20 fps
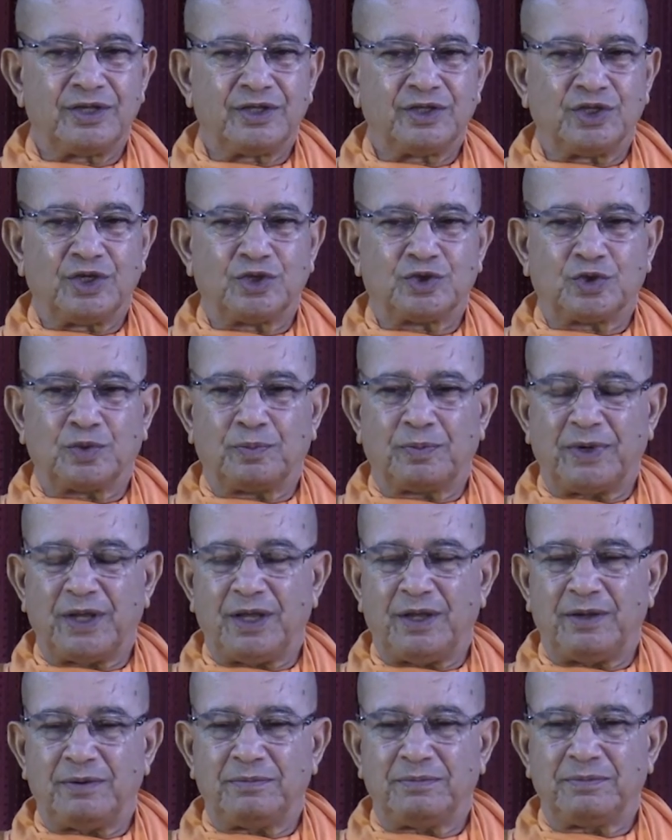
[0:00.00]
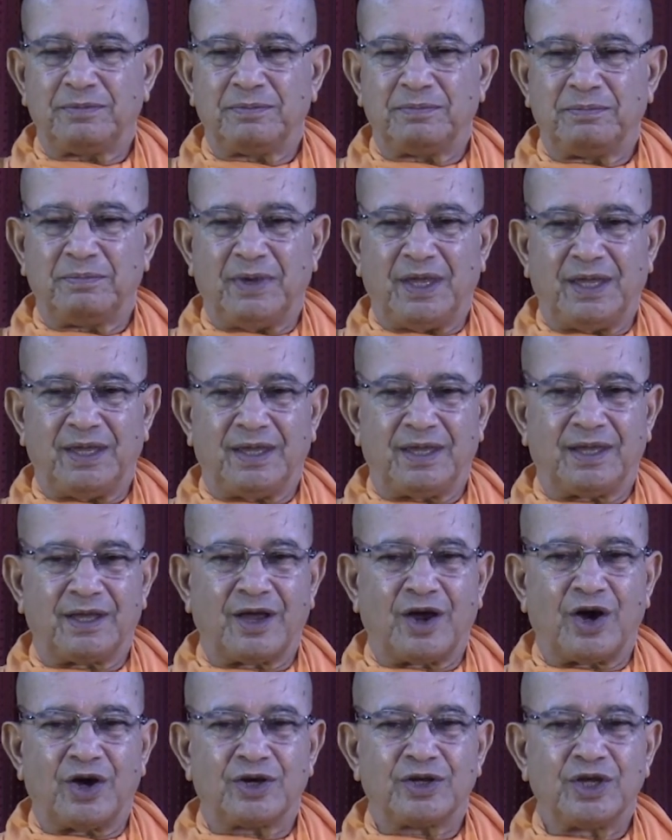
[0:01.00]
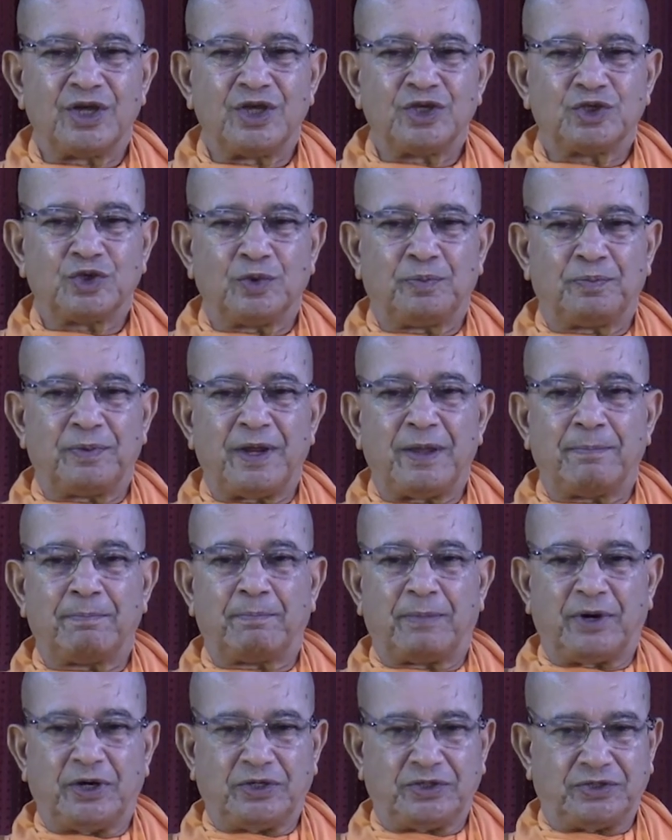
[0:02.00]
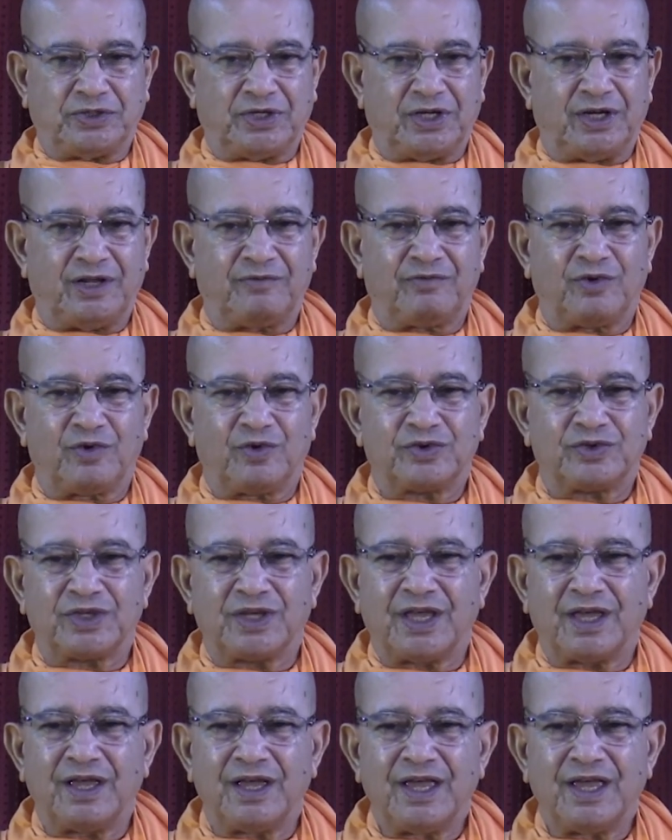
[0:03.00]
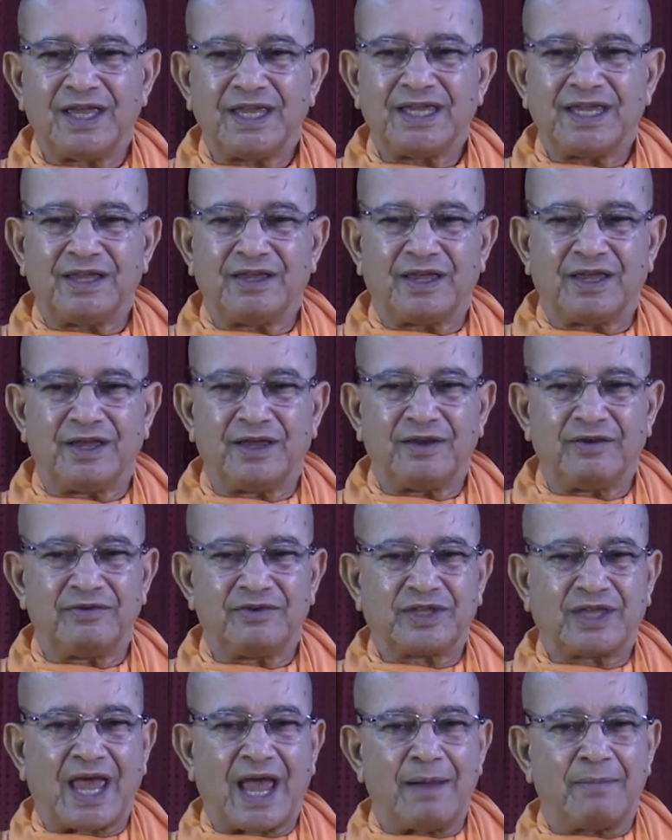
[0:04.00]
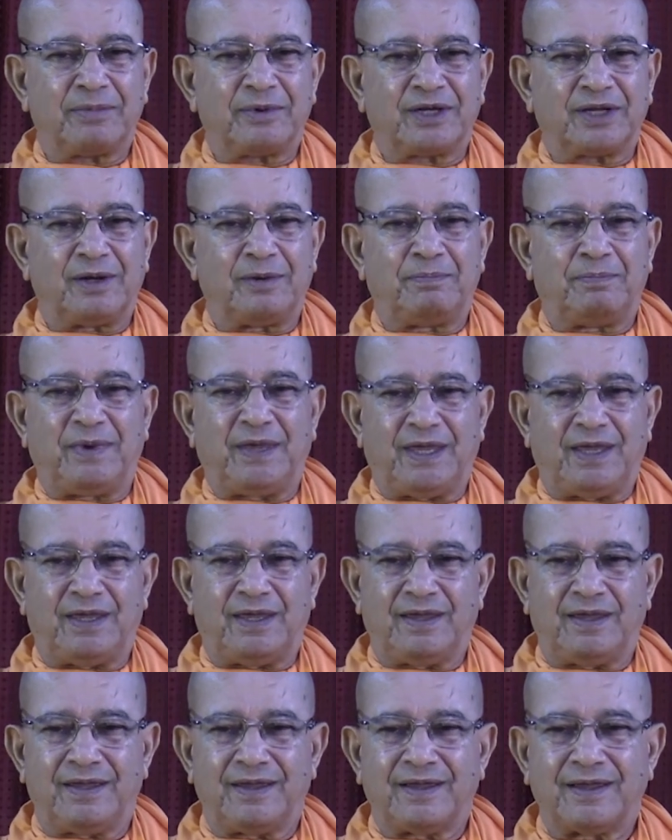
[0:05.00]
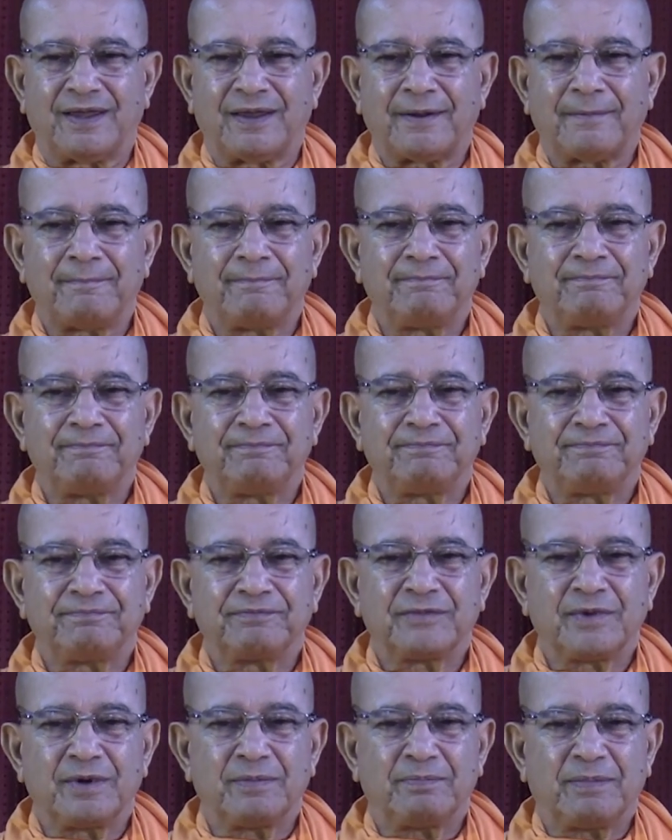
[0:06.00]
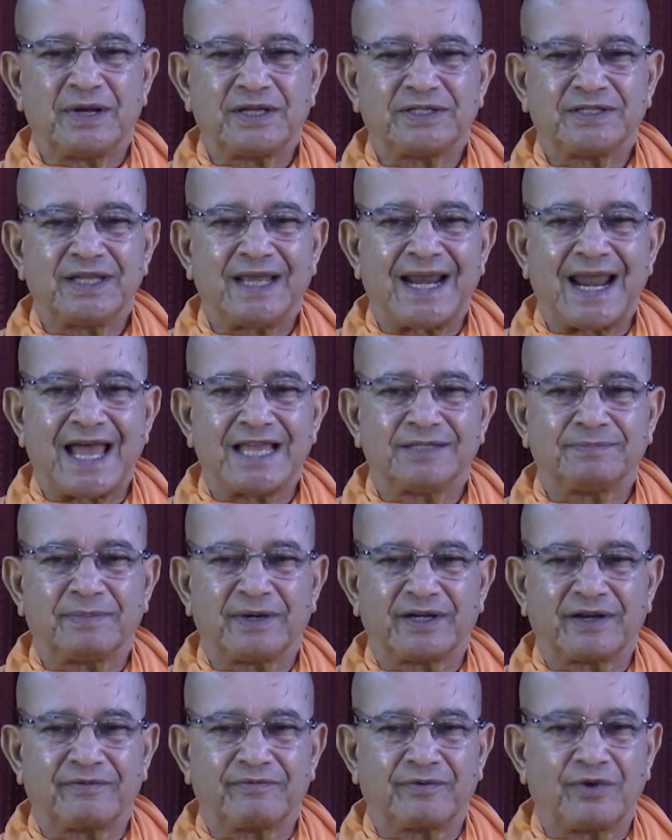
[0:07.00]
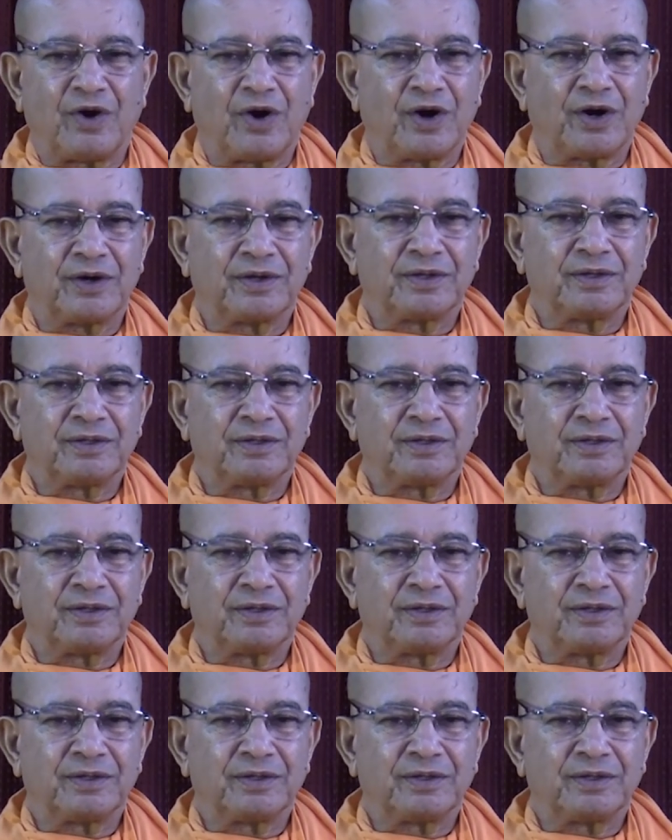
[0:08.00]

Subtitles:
the Supreme Being, or Supreme Person, if you say, with capital P, personal aspect of God.